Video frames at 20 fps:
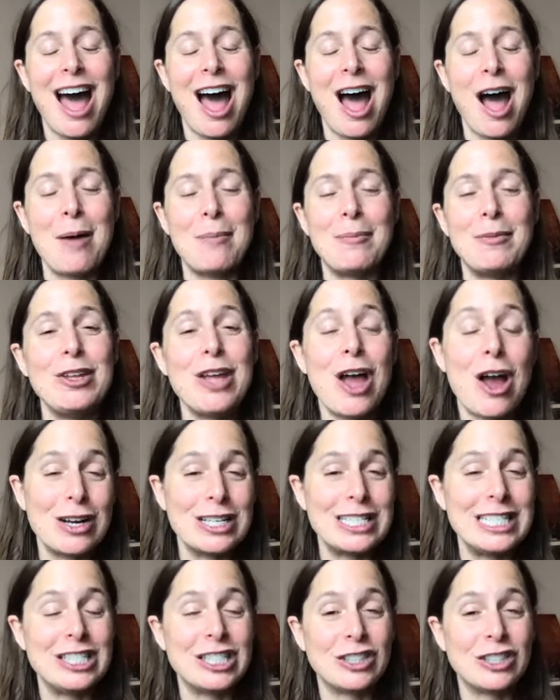
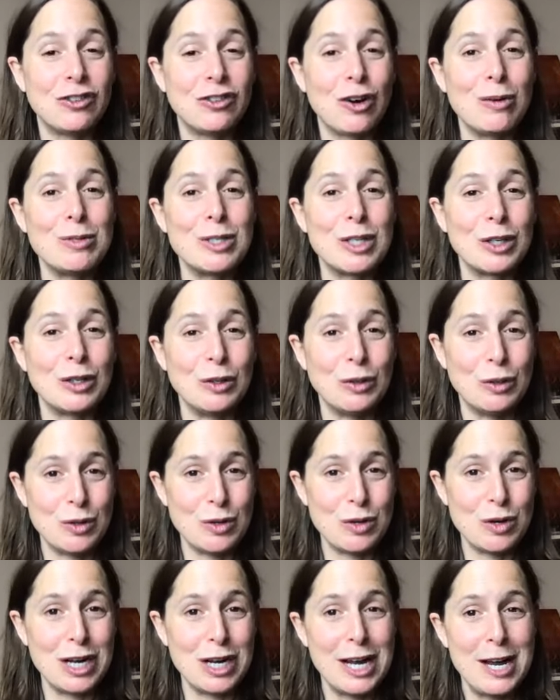
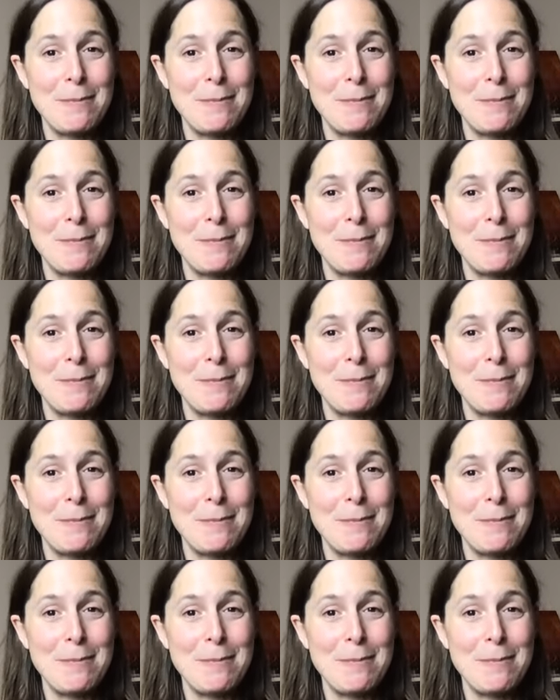yogateachersforum.org.